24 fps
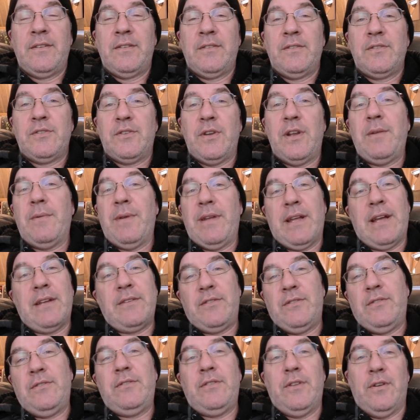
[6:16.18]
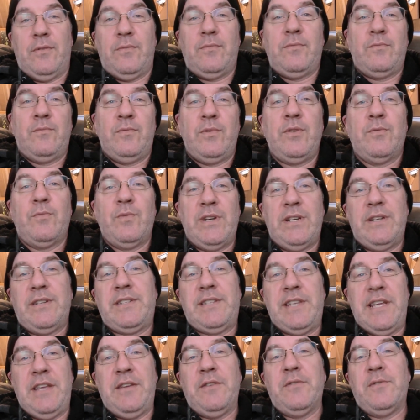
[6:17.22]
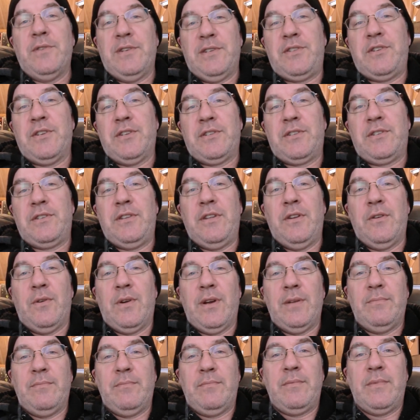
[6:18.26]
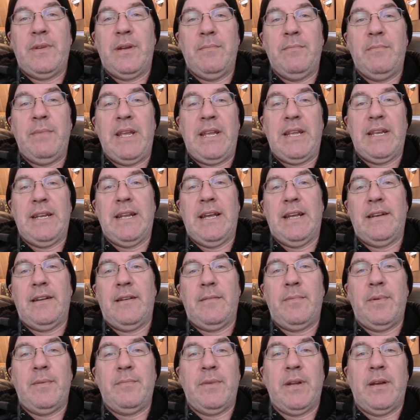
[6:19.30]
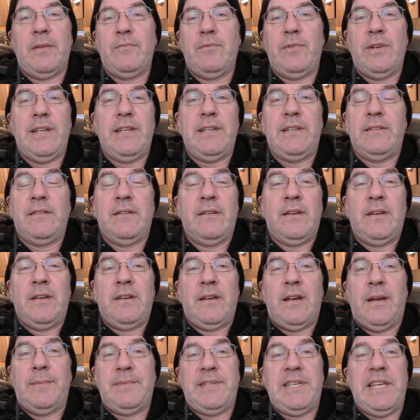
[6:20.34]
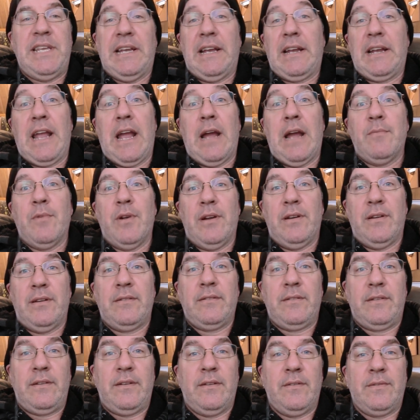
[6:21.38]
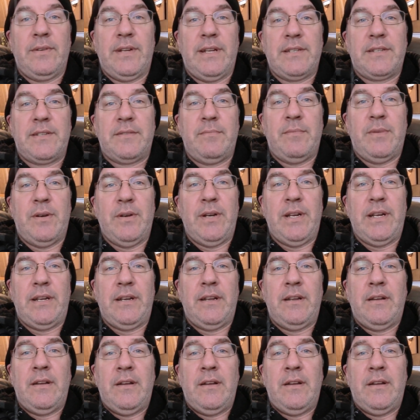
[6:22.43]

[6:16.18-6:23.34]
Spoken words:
So anyway, we'll see you is just, I'm making that up. I'm not really I'm seeing a camera. You know, that's about it.